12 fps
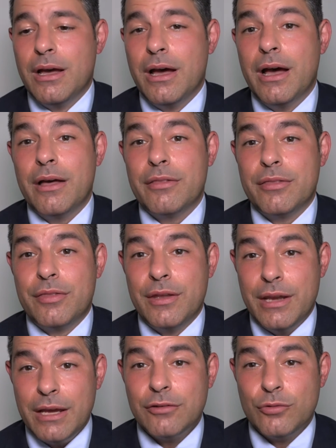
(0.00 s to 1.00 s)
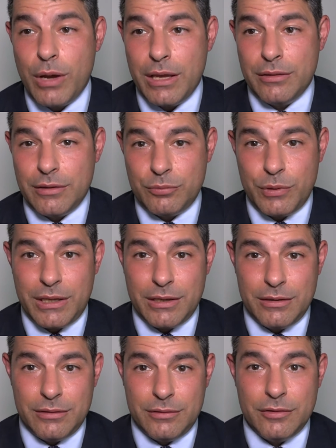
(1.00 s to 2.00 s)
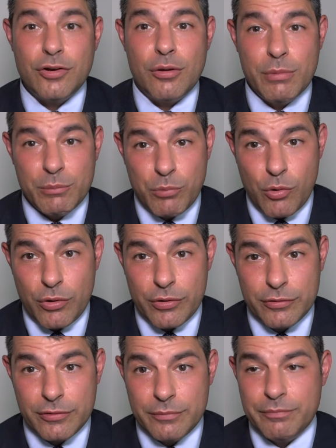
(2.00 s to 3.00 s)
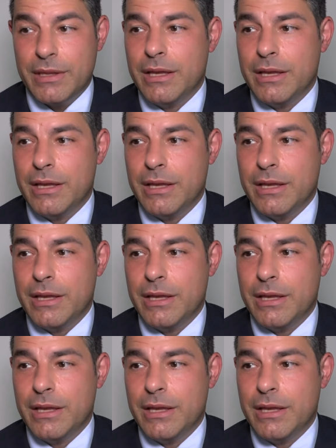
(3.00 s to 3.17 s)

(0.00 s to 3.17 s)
The next way that we can determine borders